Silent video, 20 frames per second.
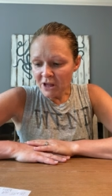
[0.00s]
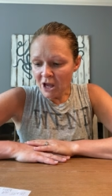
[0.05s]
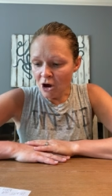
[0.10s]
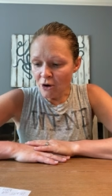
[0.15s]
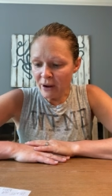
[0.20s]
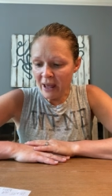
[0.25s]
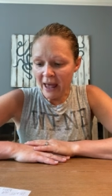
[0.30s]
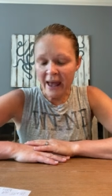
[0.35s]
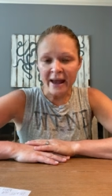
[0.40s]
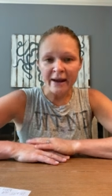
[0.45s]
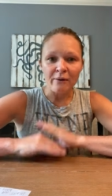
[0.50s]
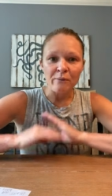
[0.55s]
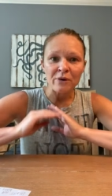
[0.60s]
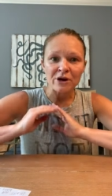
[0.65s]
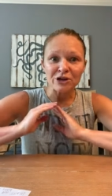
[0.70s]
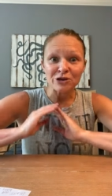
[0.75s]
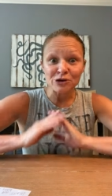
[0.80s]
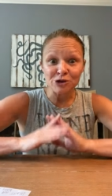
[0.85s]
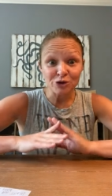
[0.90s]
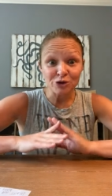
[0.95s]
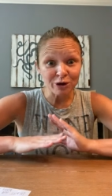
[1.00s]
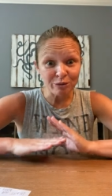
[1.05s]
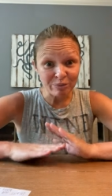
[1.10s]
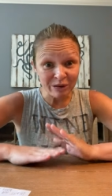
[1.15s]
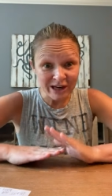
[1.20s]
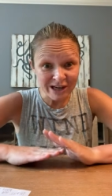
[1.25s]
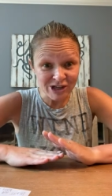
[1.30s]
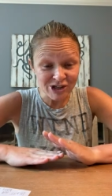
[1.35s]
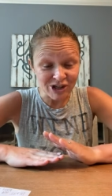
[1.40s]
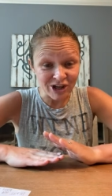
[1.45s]
Okay, when you do your
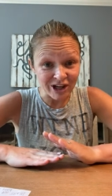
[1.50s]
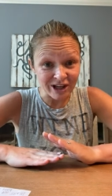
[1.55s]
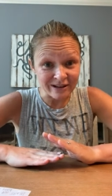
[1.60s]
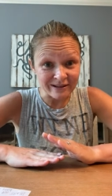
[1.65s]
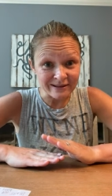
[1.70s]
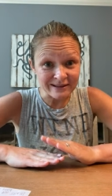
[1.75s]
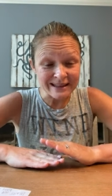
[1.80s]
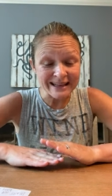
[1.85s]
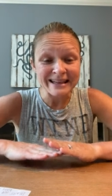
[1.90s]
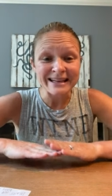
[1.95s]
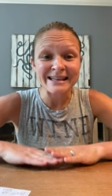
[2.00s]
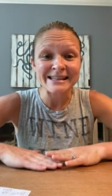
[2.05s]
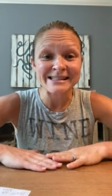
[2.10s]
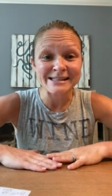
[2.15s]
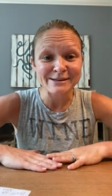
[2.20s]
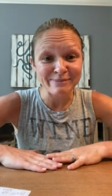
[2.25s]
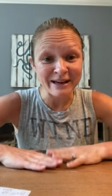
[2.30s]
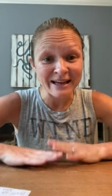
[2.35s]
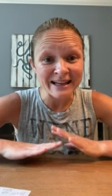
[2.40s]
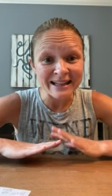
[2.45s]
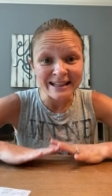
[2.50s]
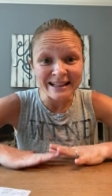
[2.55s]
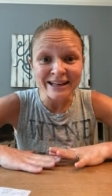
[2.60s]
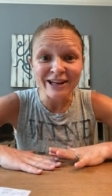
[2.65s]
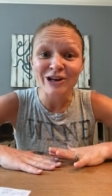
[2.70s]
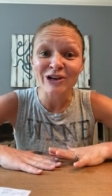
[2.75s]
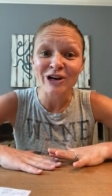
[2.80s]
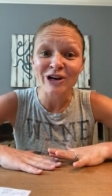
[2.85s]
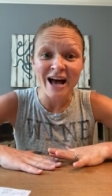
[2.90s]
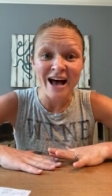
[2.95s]
picture, it needs to be
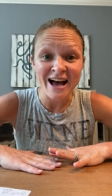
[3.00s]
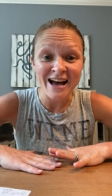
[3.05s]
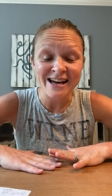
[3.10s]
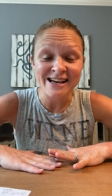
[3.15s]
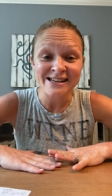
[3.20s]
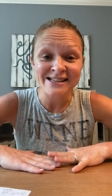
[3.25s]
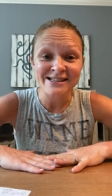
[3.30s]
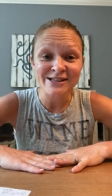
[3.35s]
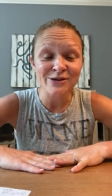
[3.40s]
clear, guys.